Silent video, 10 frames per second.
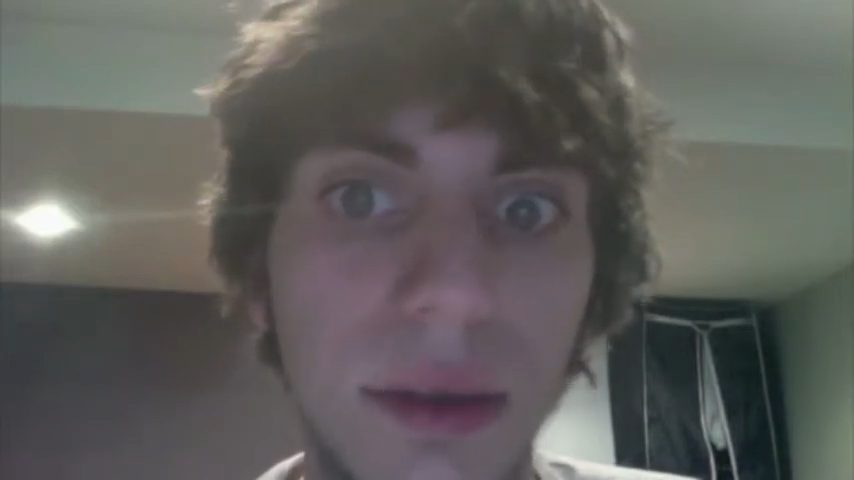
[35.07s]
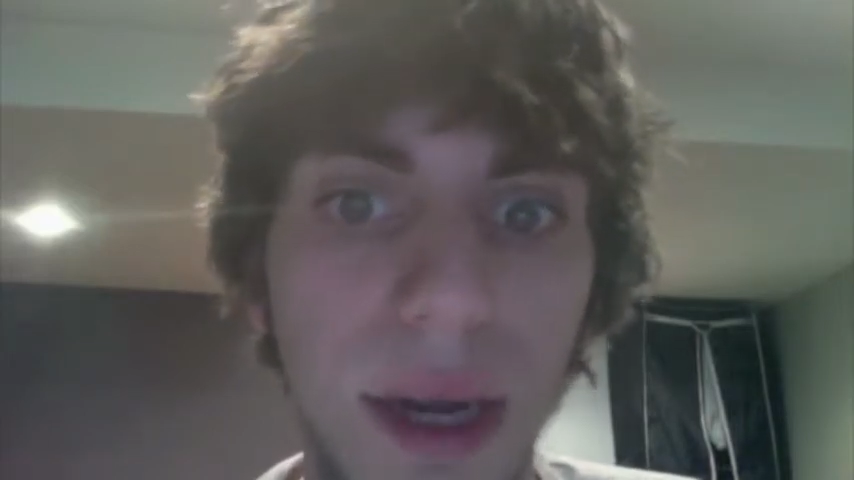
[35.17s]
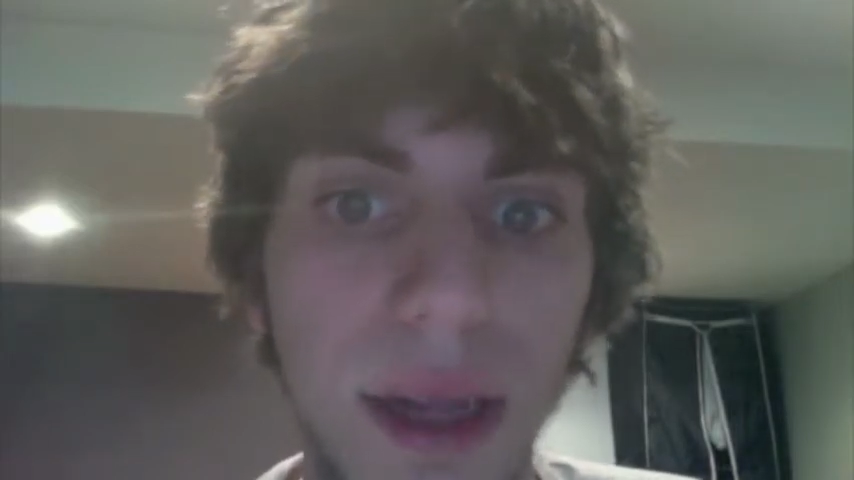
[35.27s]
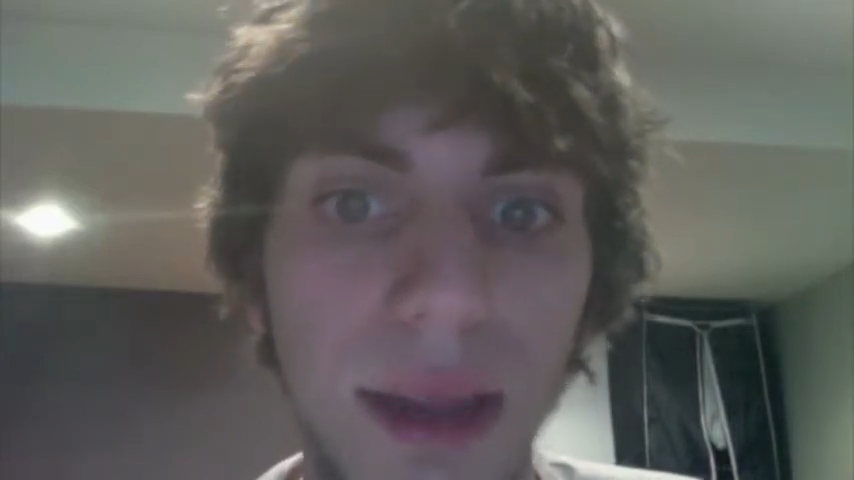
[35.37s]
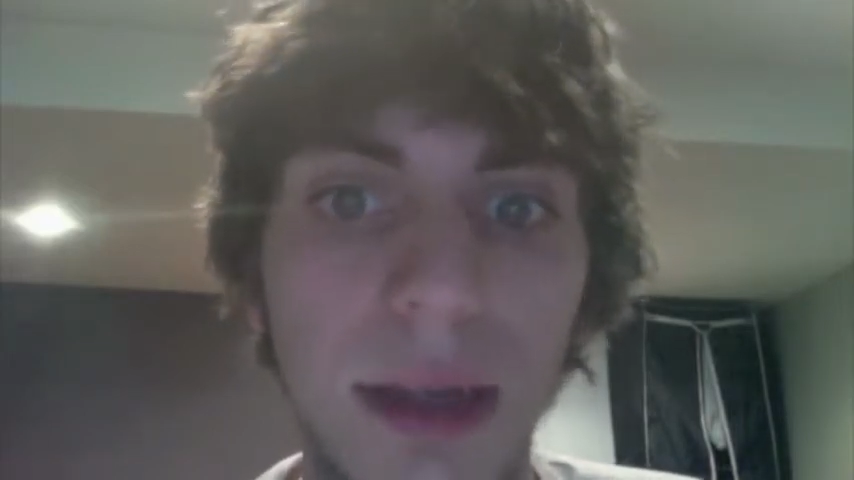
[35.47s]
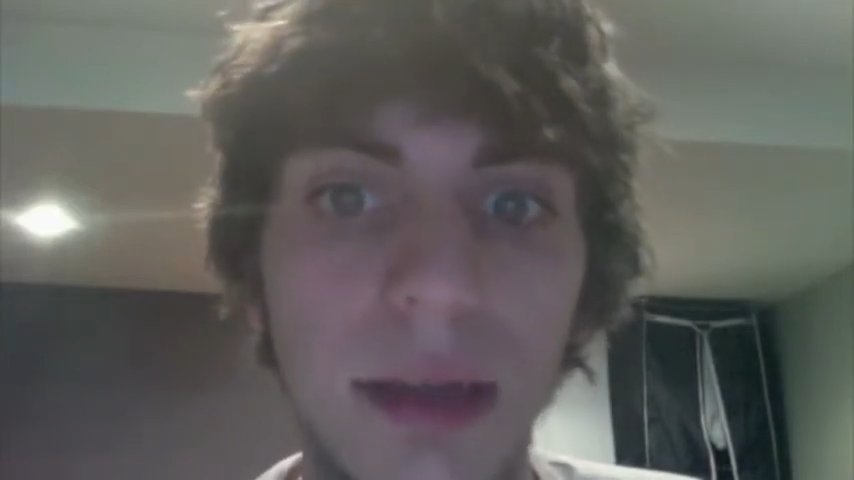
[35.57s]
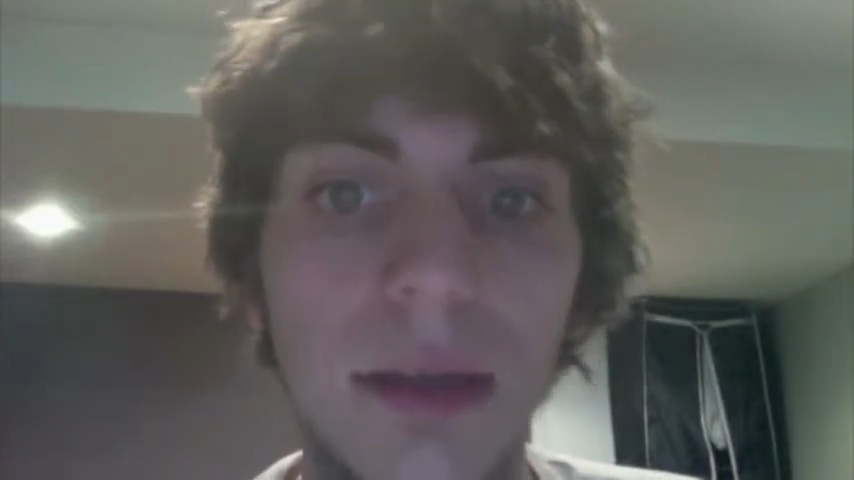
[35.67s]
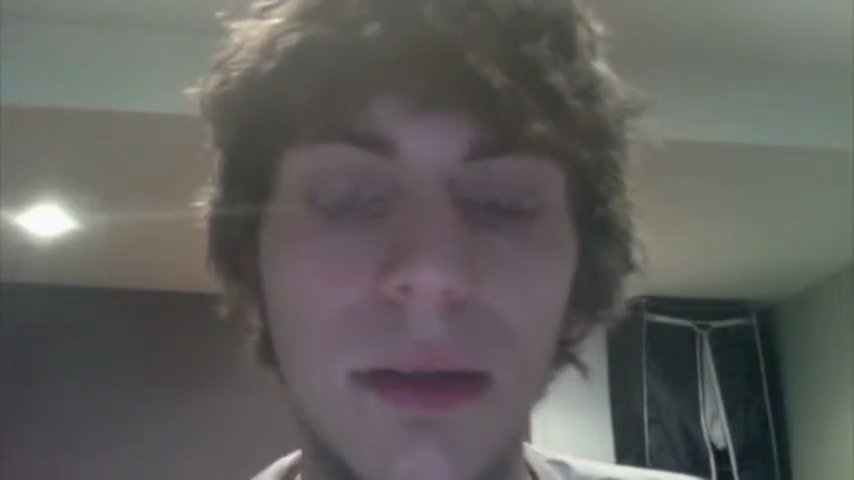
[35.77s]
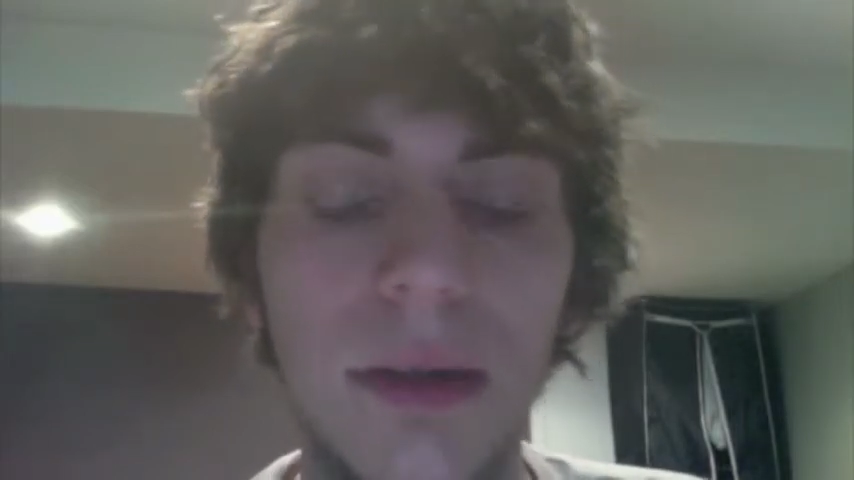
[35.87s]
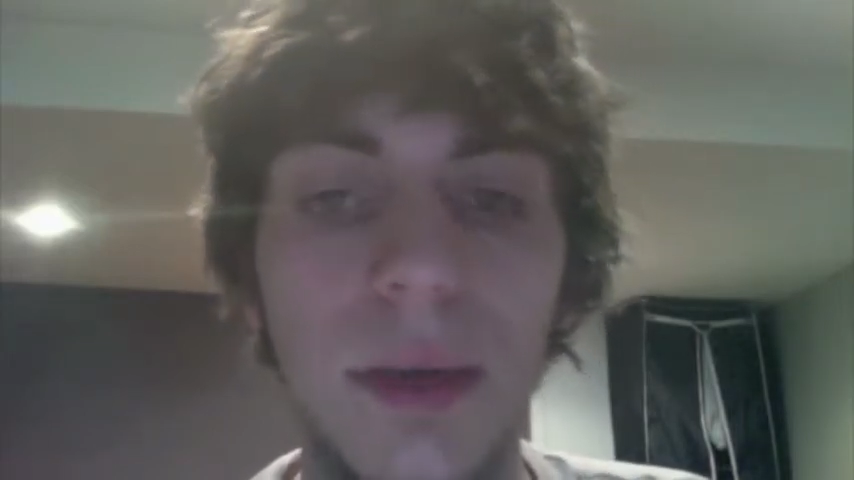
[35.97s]
anything
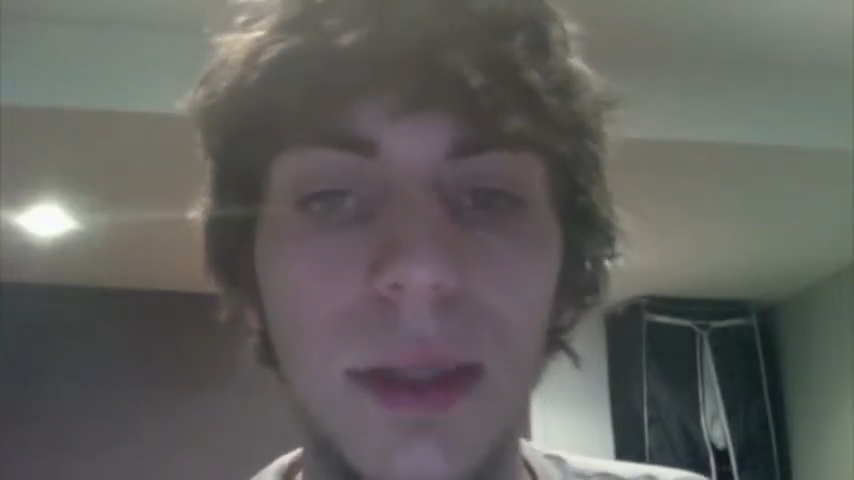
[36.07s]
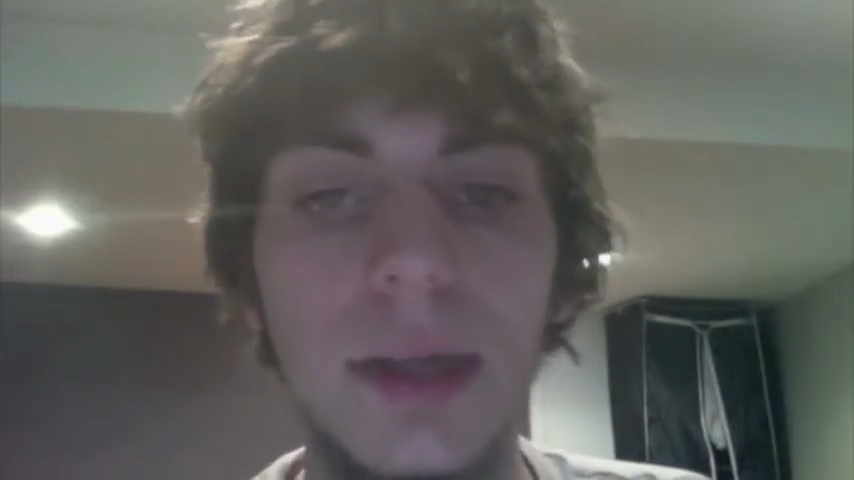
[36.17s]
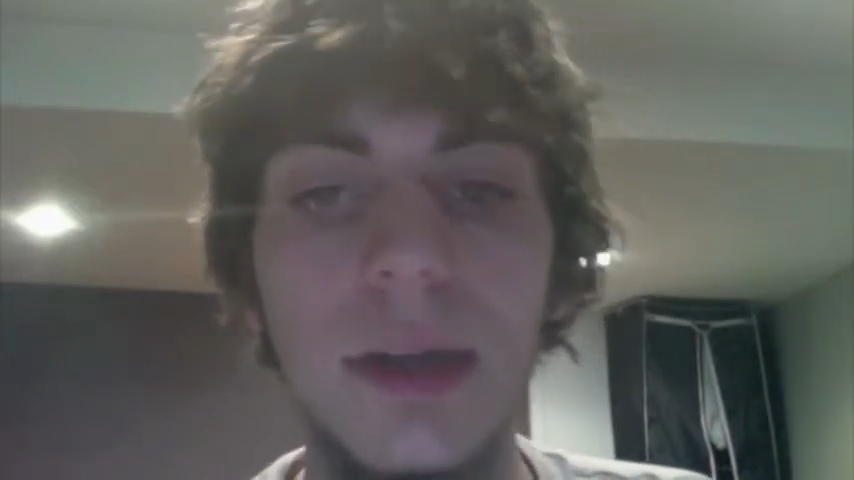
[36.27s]
with it.